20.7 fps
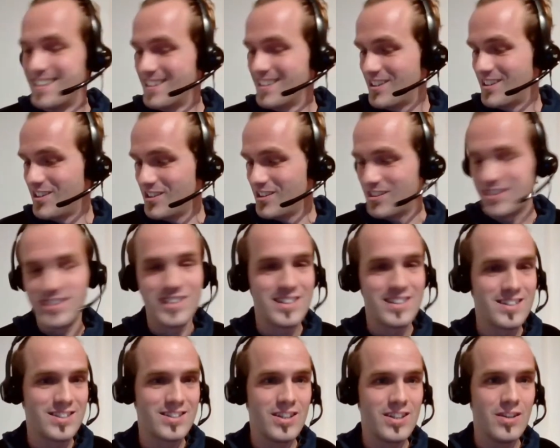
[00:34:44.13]
Good.
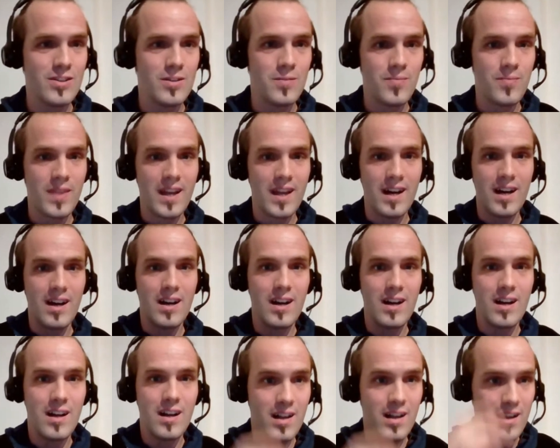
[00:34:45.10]
So,
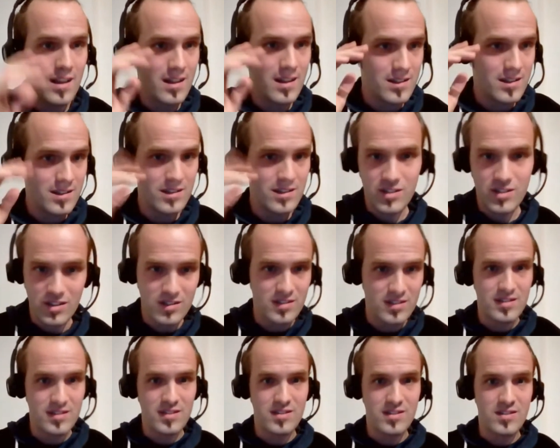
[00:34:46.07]
just
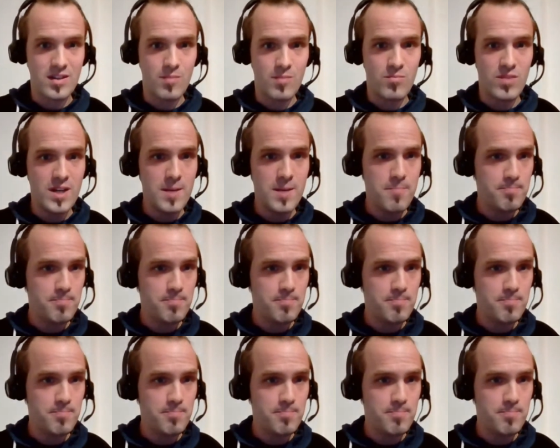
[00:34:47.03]
as a summary,